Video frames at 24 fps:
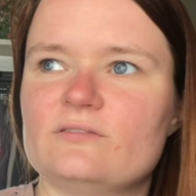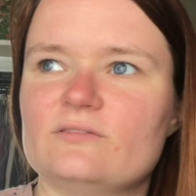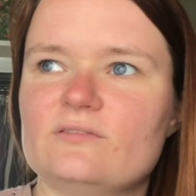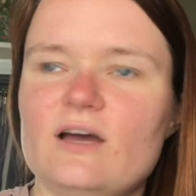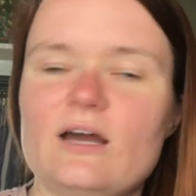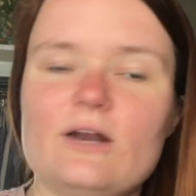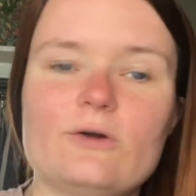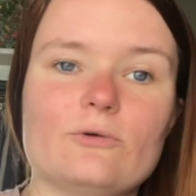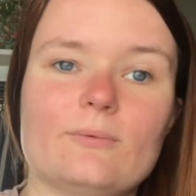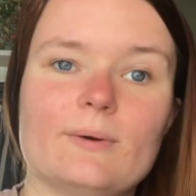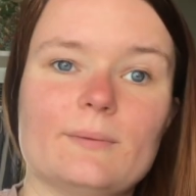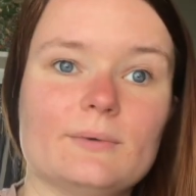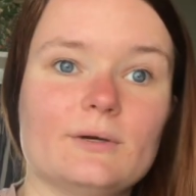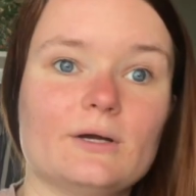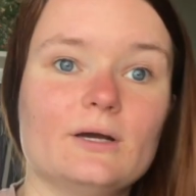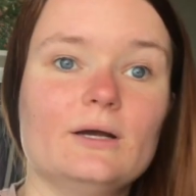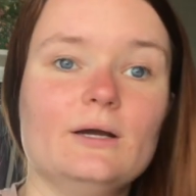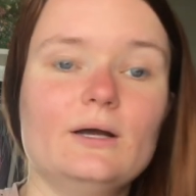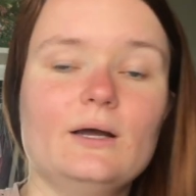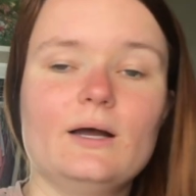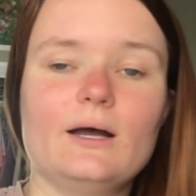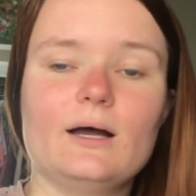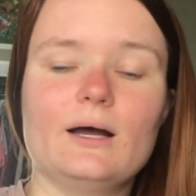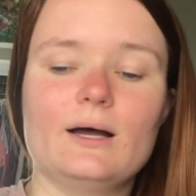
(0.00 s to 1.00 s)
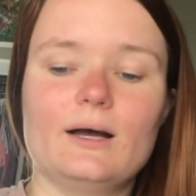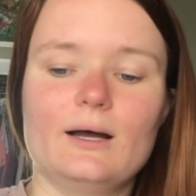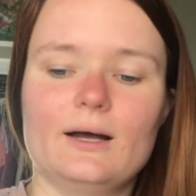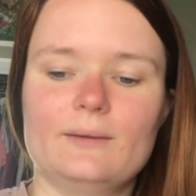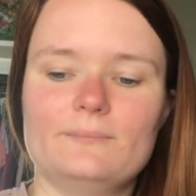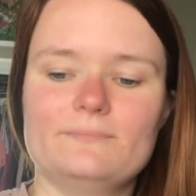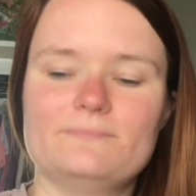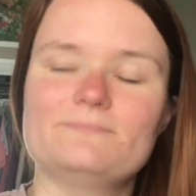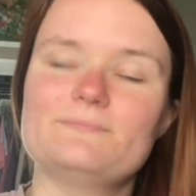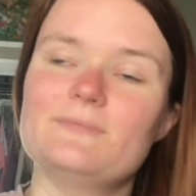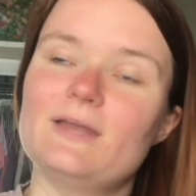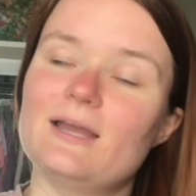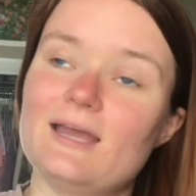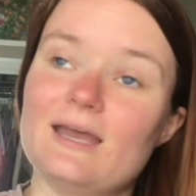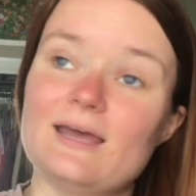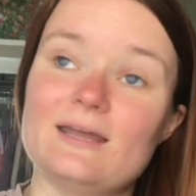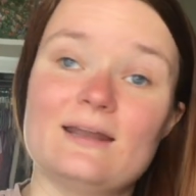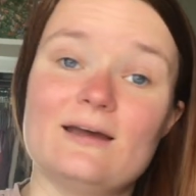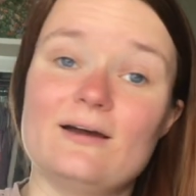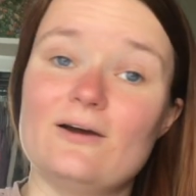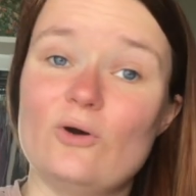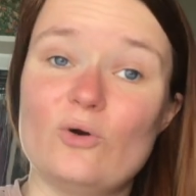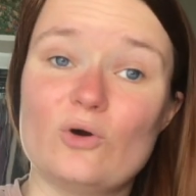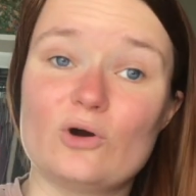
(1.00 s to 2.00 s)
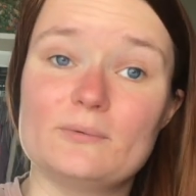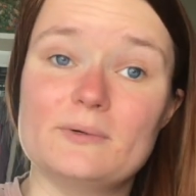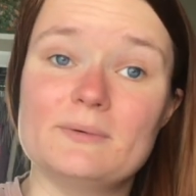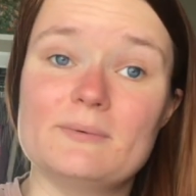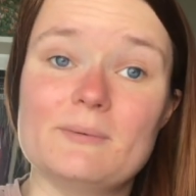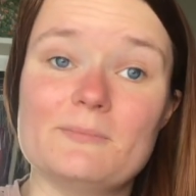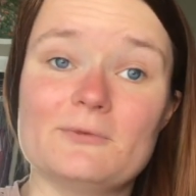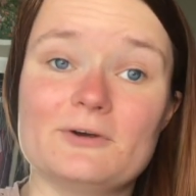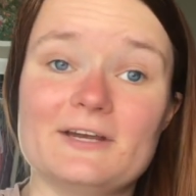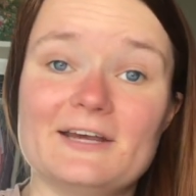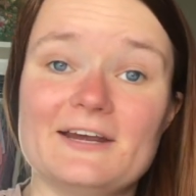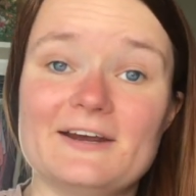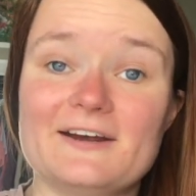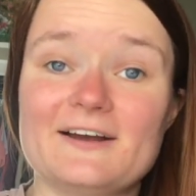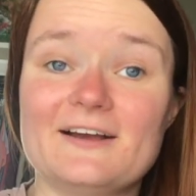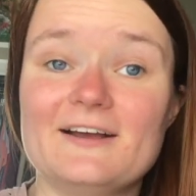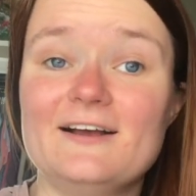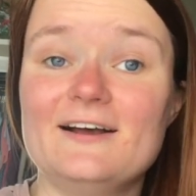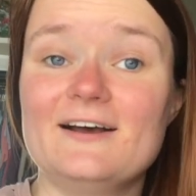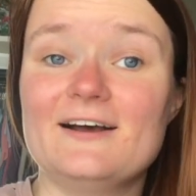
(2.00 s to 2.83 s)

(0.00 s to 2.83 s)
I don't remember um again horrible memory here